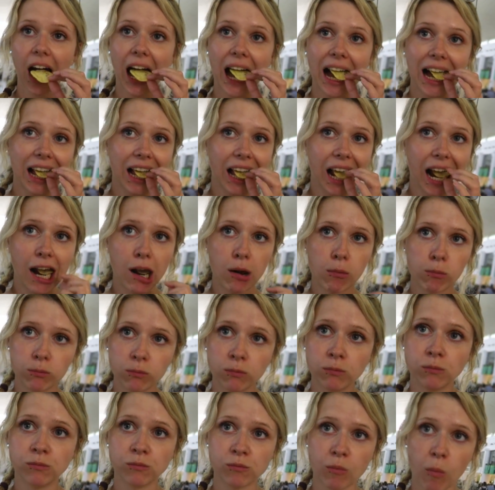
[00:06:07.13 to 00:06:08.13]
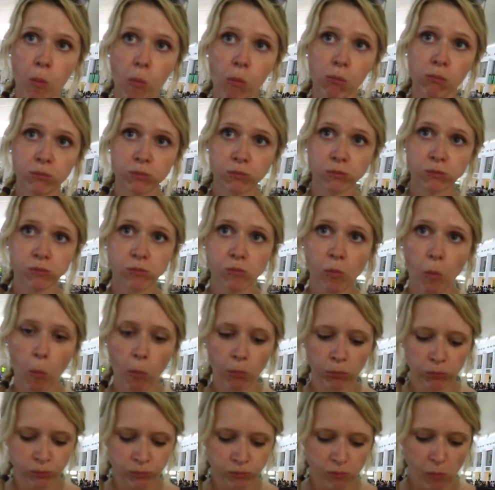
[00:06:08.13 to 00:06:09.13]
In the daylight. Holly's just munching crisps